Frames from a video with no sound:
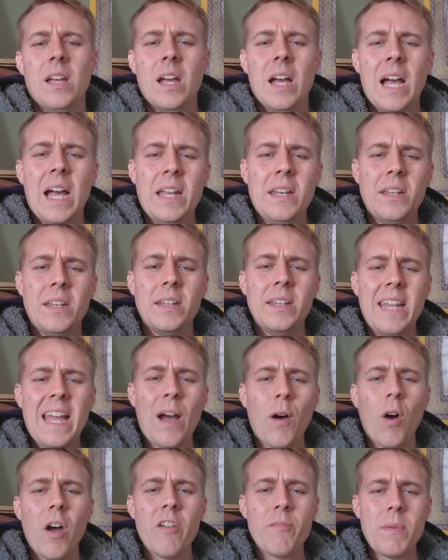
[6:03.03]
And
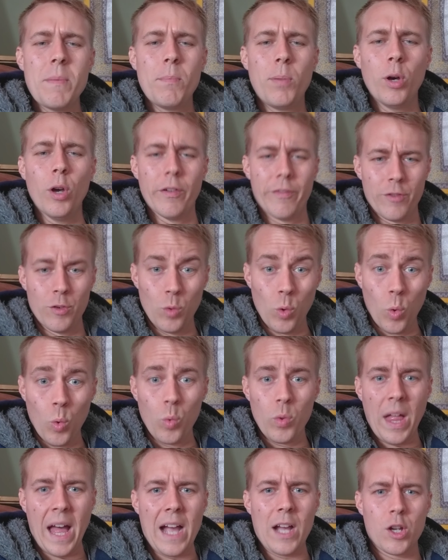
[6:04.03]
now I've been put through all
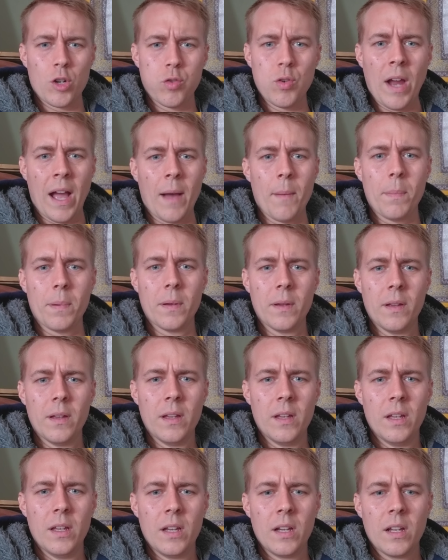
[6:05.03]
that crap.
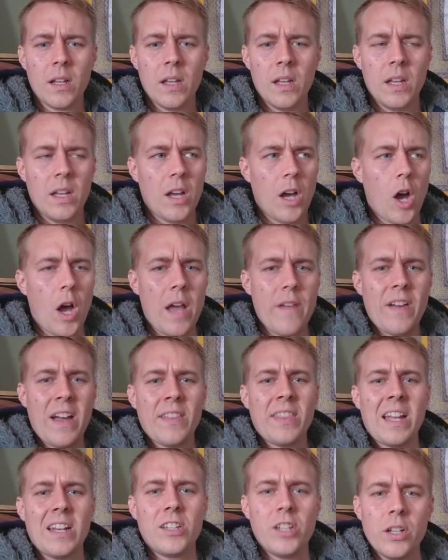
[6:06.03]
I've had
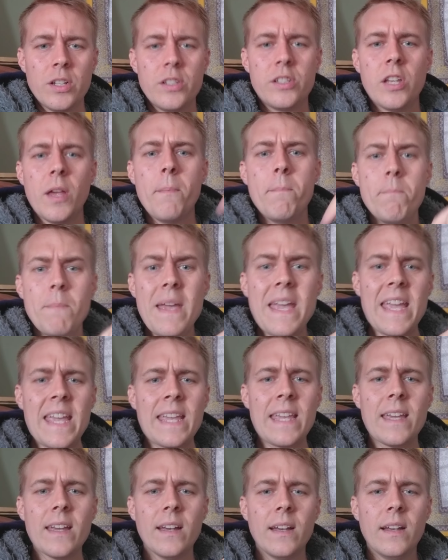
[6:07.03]
that done to
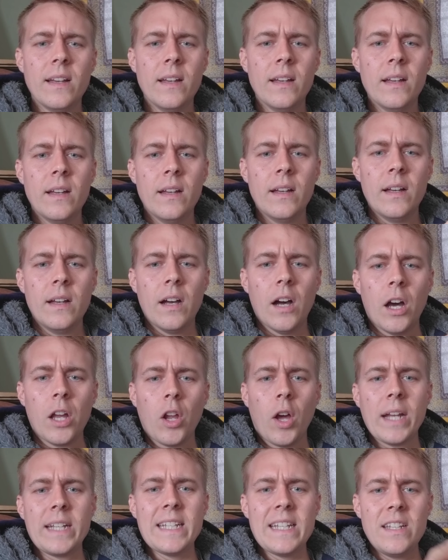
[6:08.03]
me, and
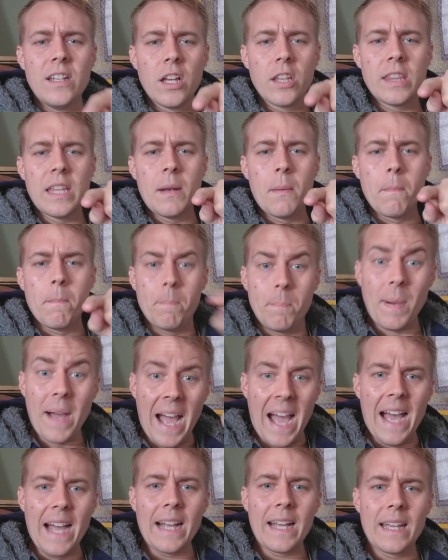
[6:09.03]
I did nothing
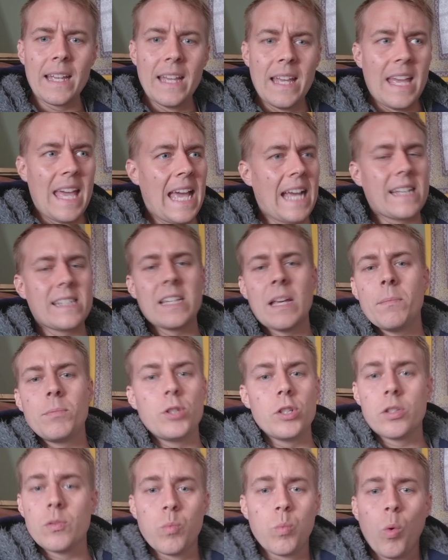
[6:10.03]
back except
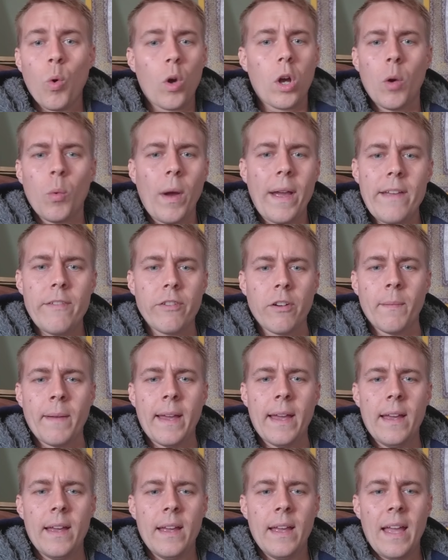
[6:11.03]
just walk away from
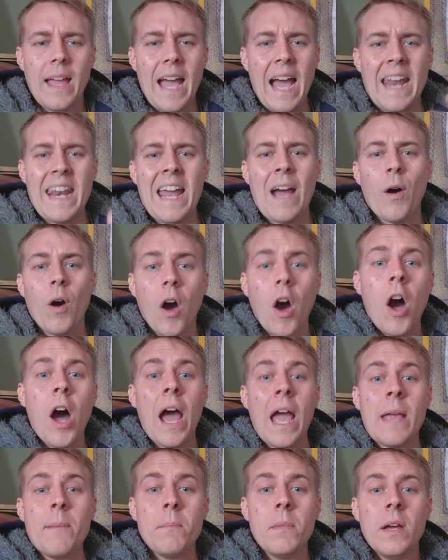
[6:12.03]
it. And now
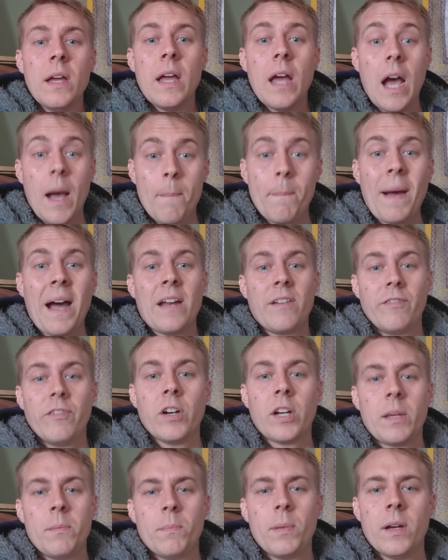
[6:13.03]
I'm a bad
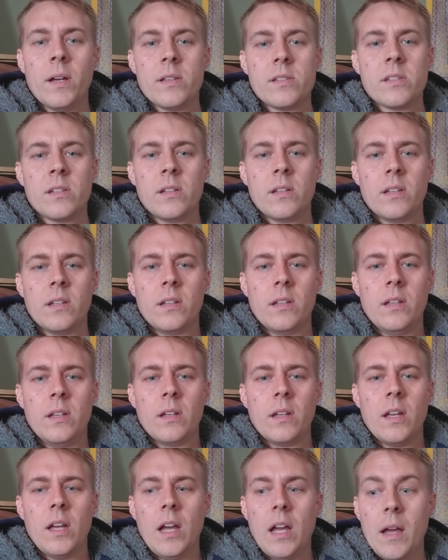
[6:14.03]
fucking person,
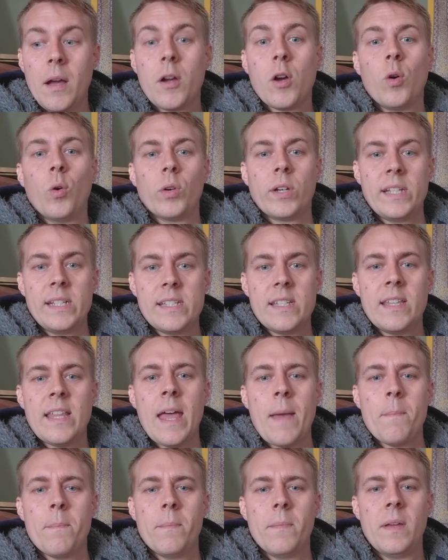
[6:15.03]
according to
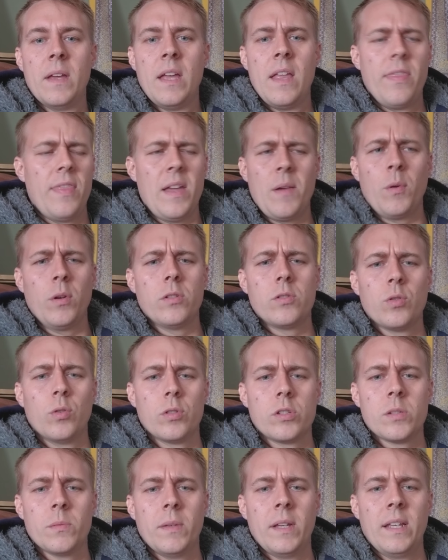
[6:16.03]
them. They won't
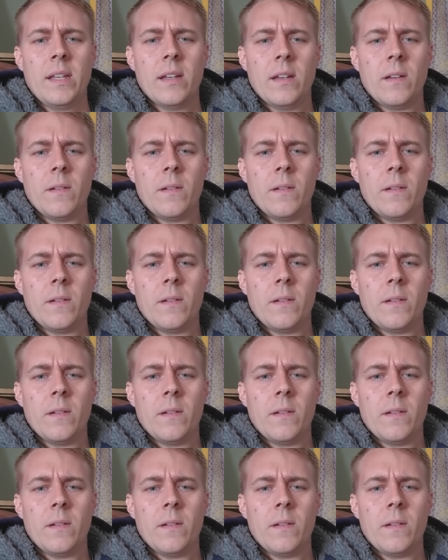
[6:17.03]
talk to me.